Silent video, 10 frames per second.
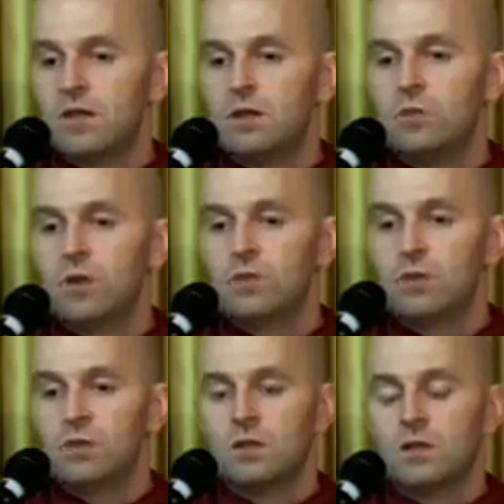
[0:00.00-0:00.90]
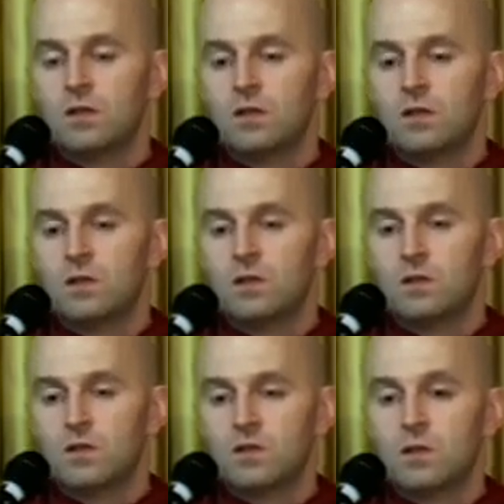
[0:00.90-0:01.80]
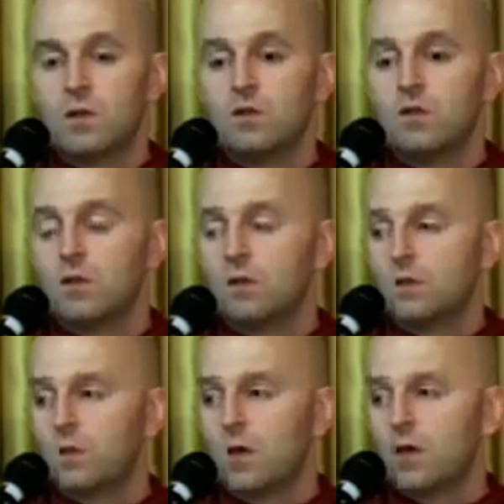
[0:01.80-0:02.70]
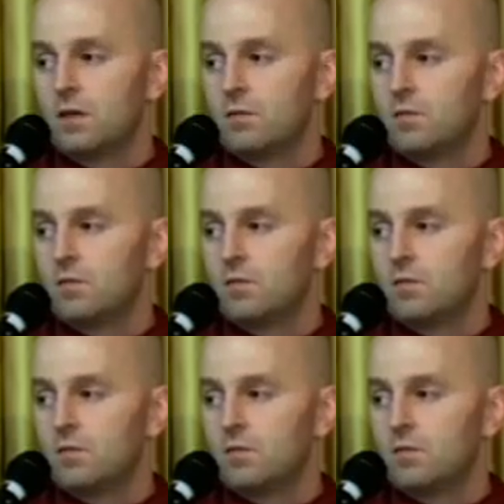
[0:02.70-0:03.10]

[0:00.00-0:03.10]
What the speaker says: in a river that's a yojana away,